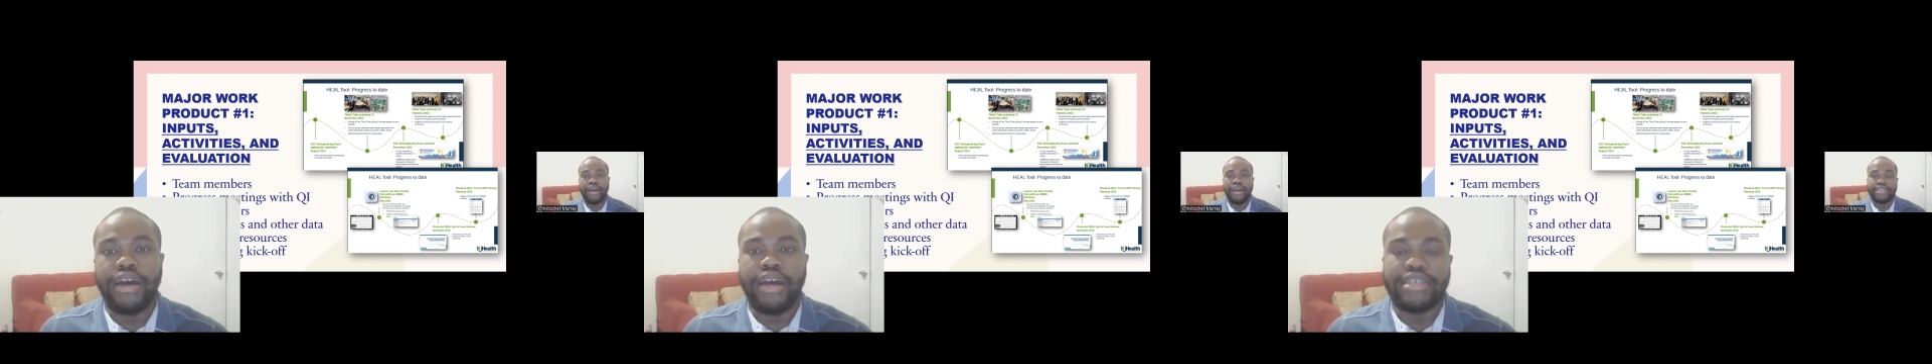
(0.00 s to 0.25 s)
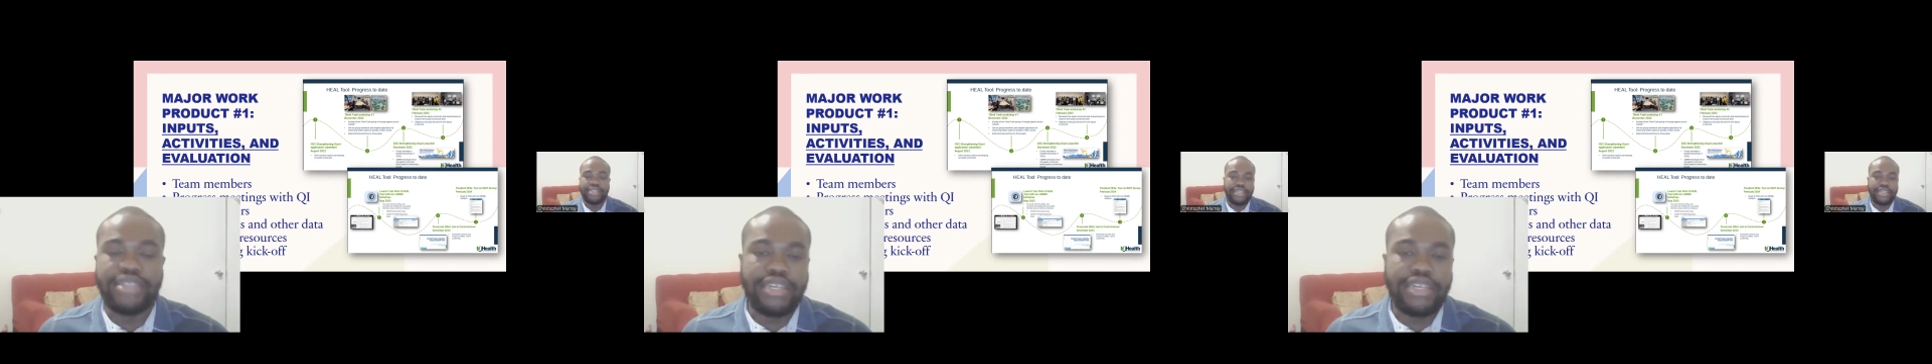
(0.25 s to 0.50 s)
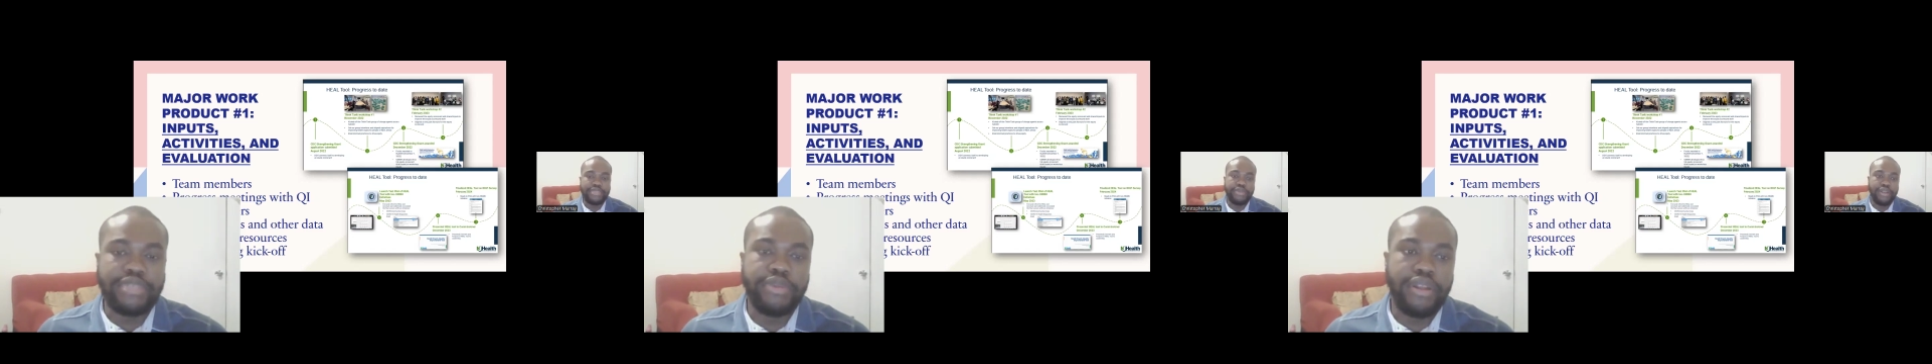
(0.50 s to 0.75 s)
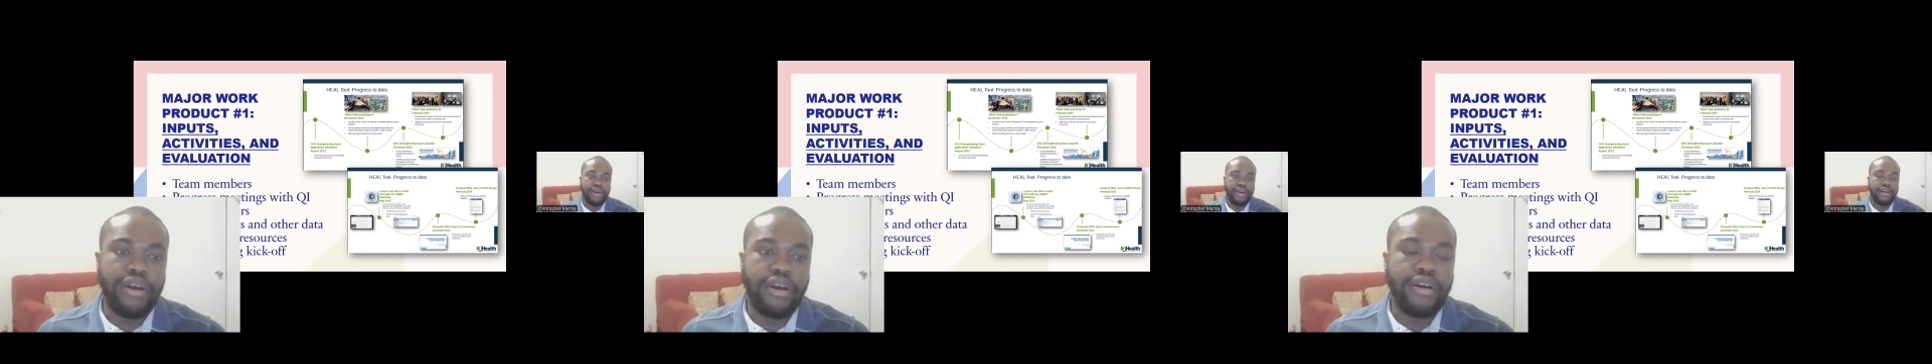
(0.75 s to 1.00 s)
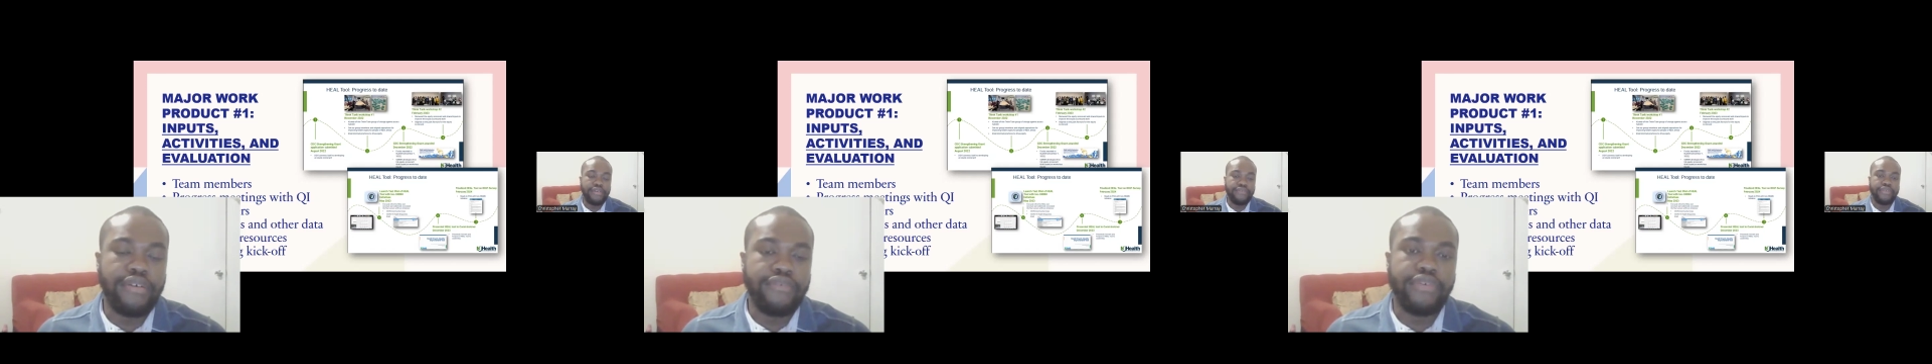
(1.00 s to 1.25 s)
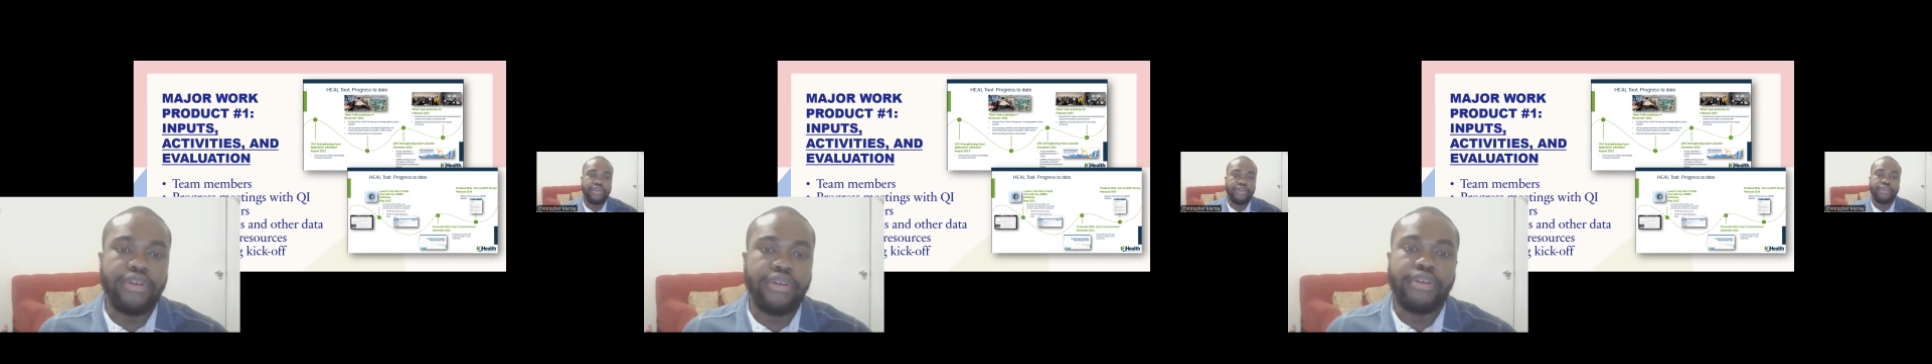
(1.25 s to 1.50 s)
assessment
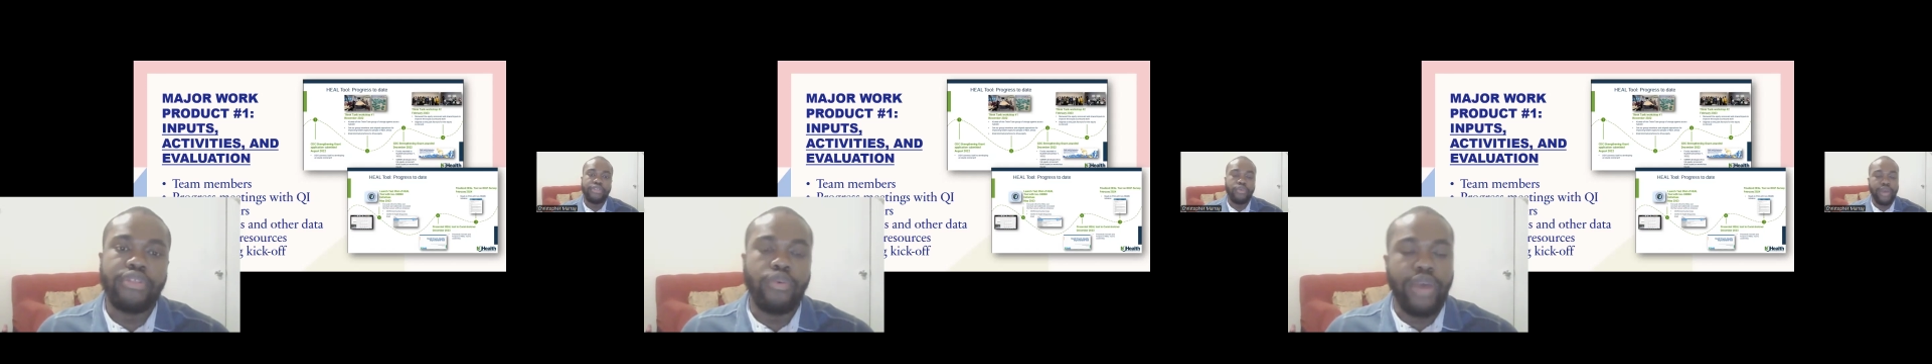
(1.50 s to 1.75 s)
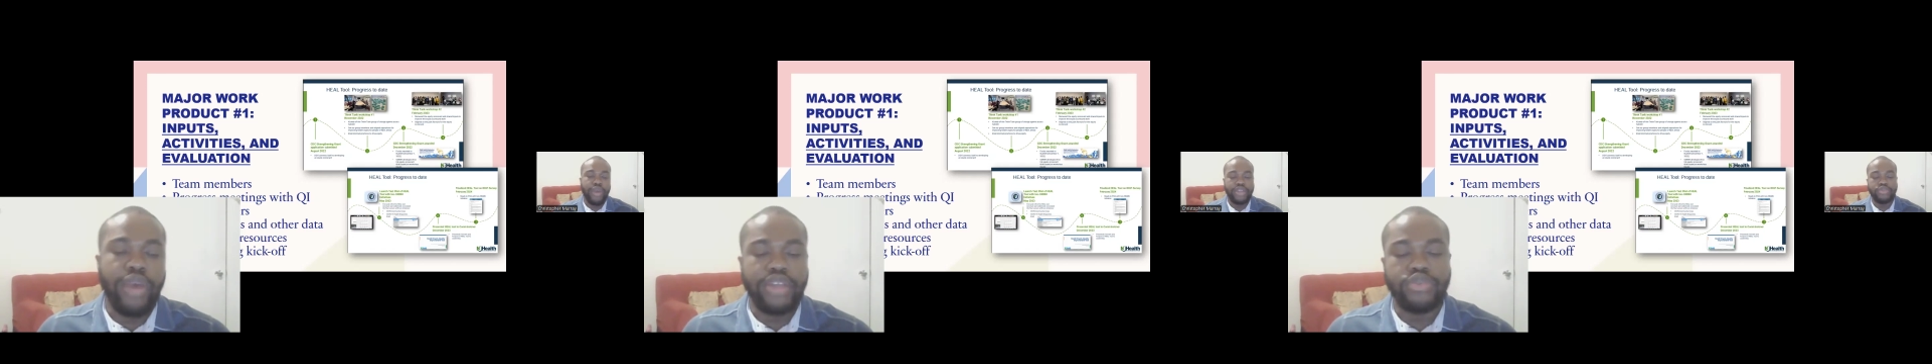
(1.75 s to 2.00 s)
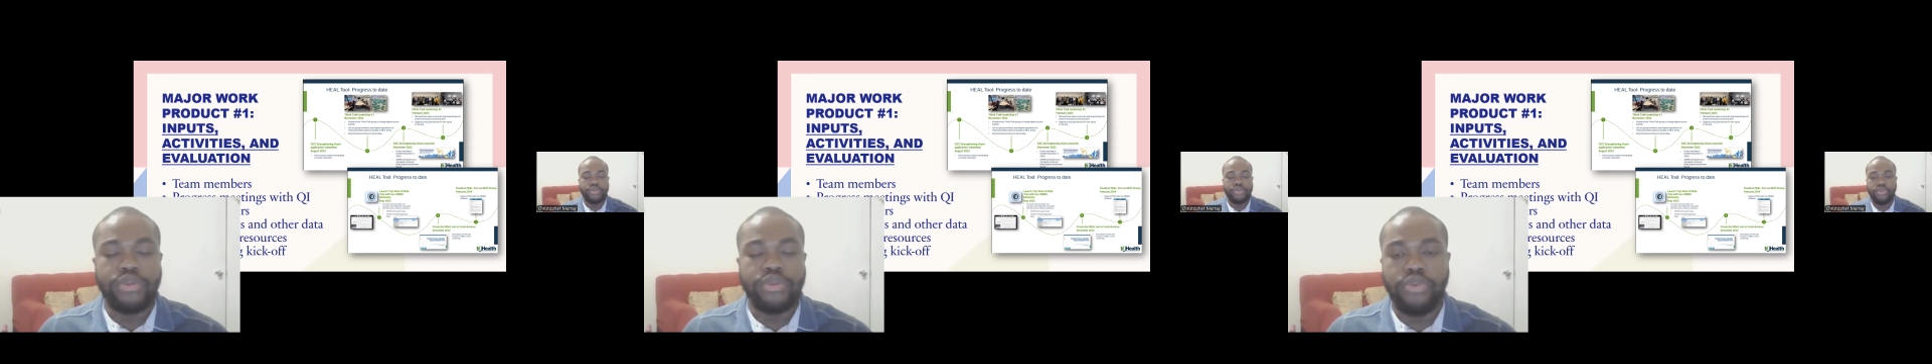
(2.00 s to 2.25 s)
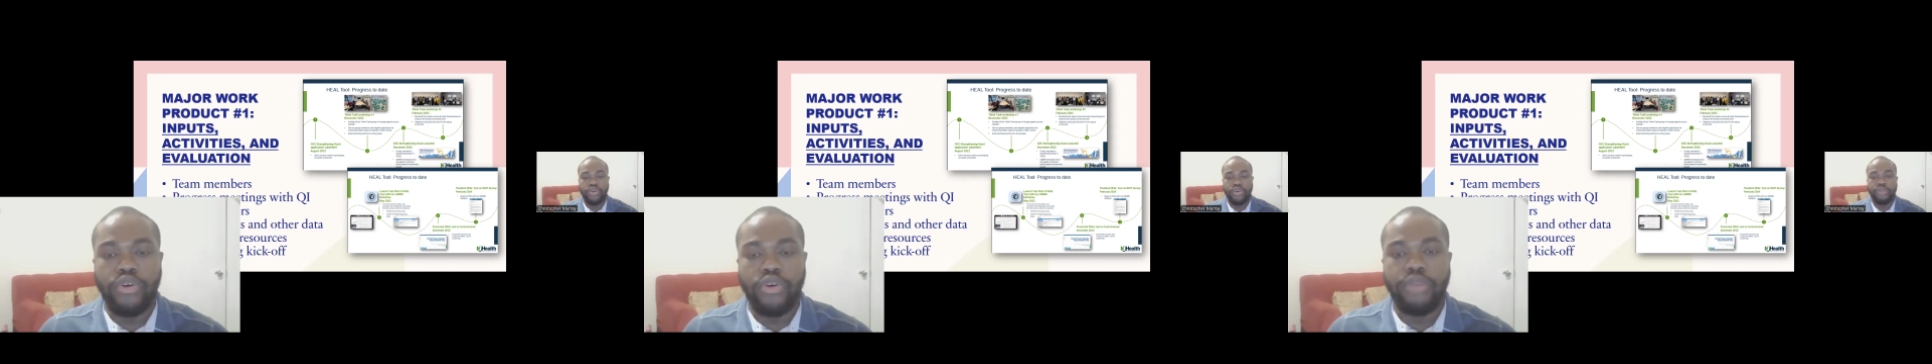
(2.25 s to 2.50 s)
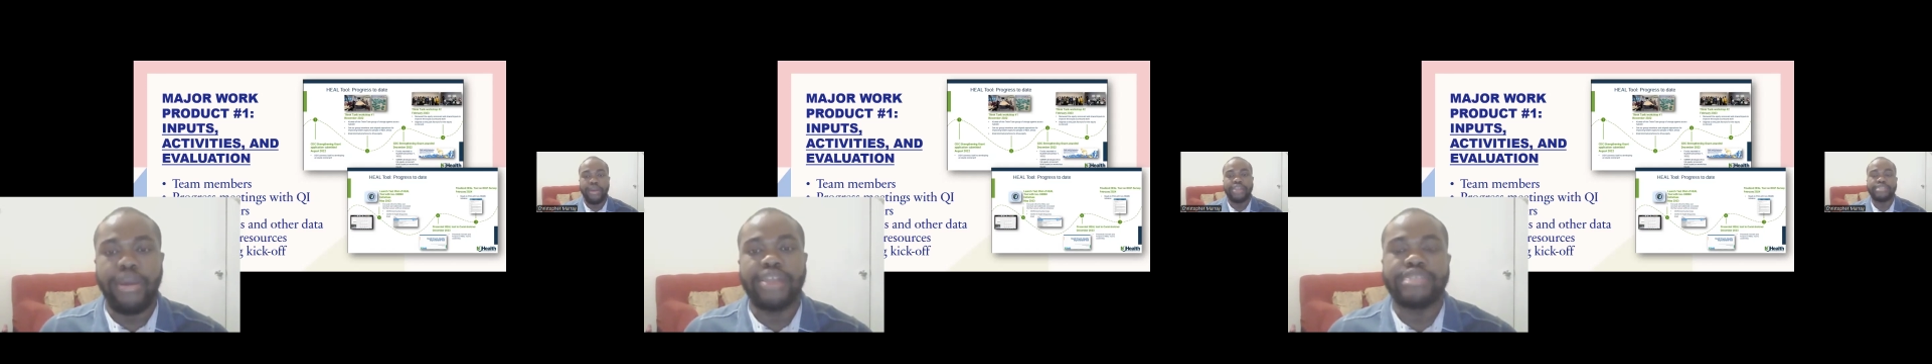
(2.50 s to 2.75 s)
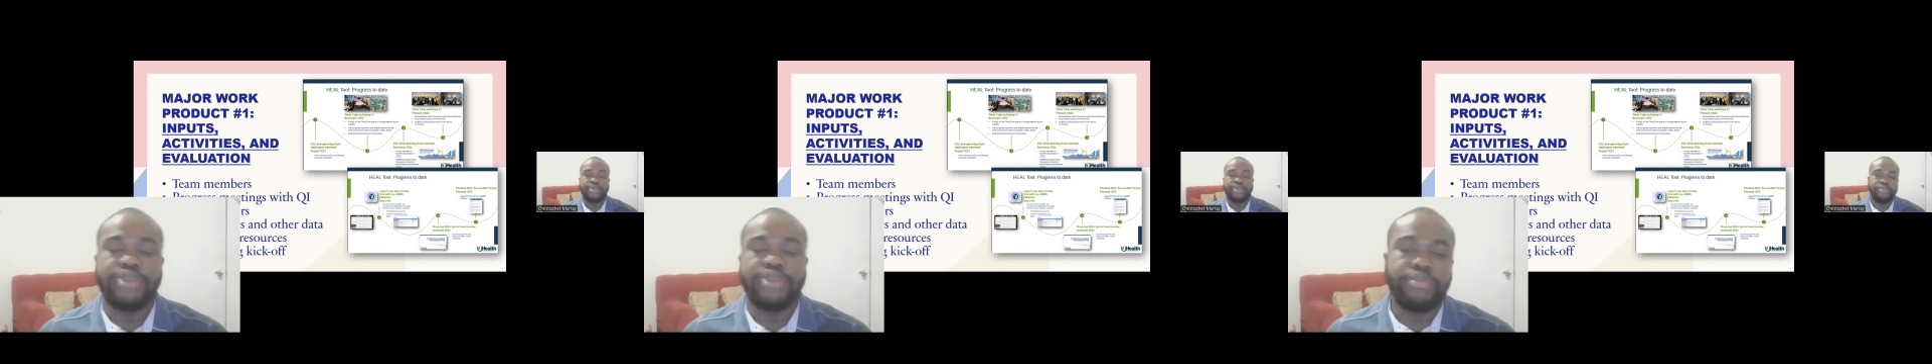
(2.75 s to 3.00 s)
of the Wise Women program had
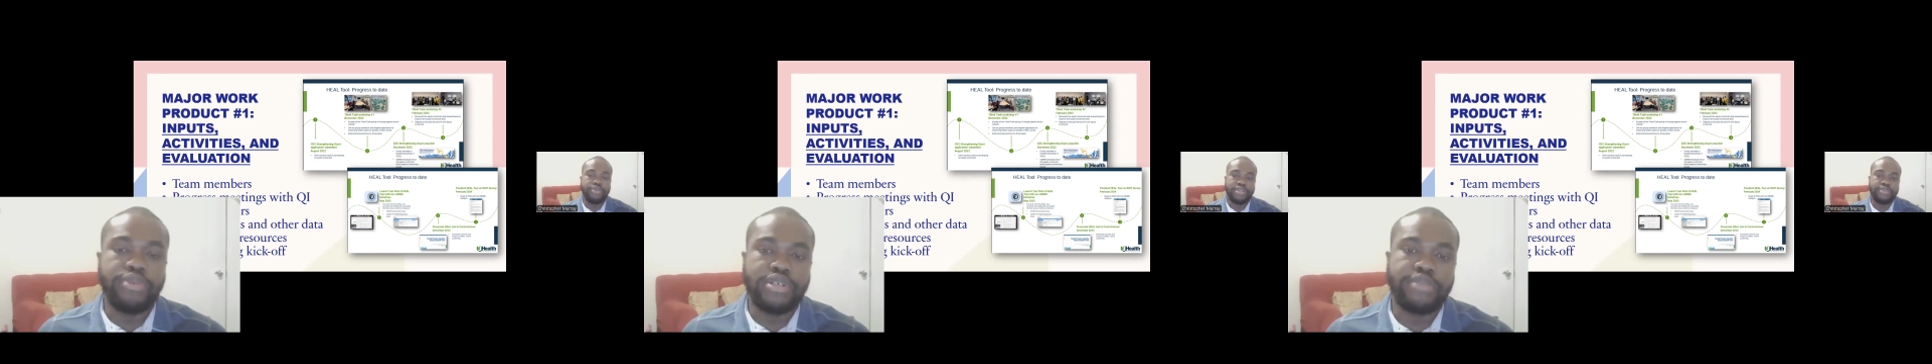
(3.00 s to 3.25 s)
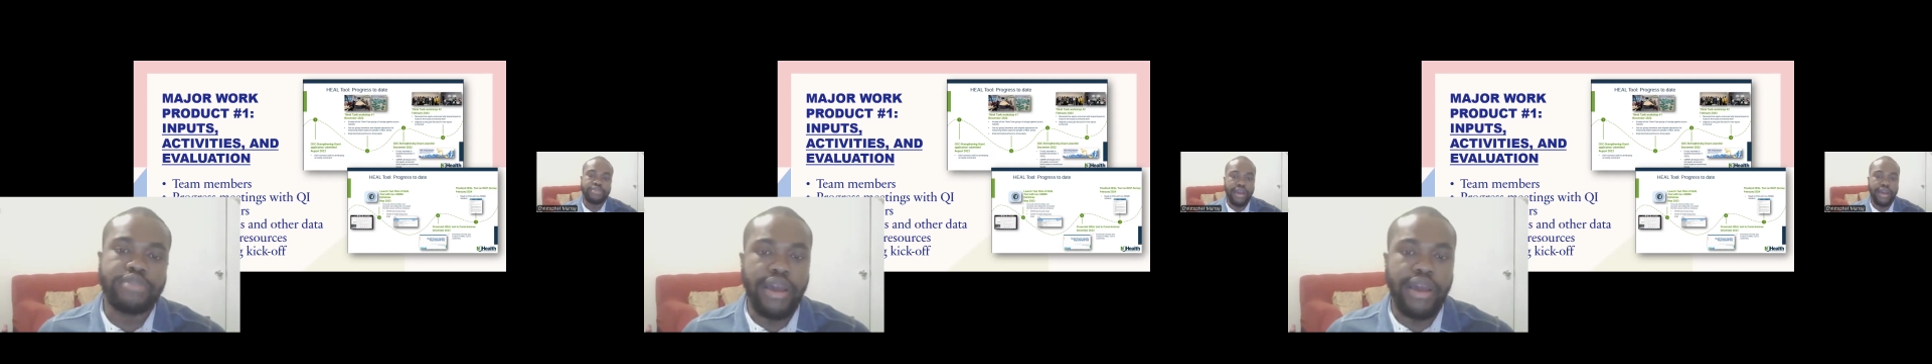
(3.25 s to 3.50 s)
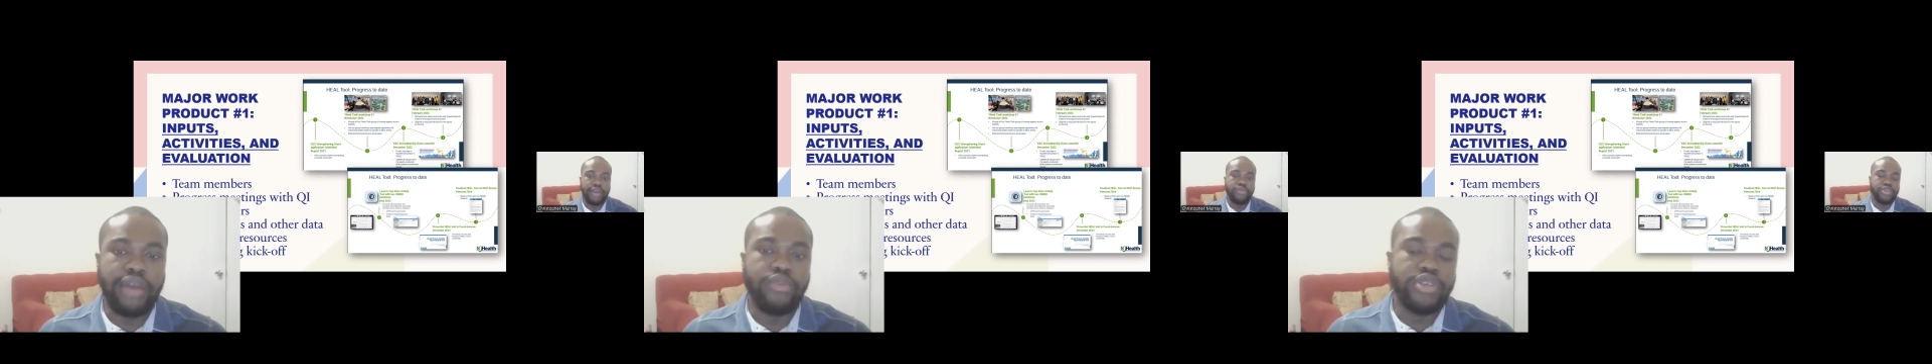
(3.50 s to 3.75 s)
to be pushed back,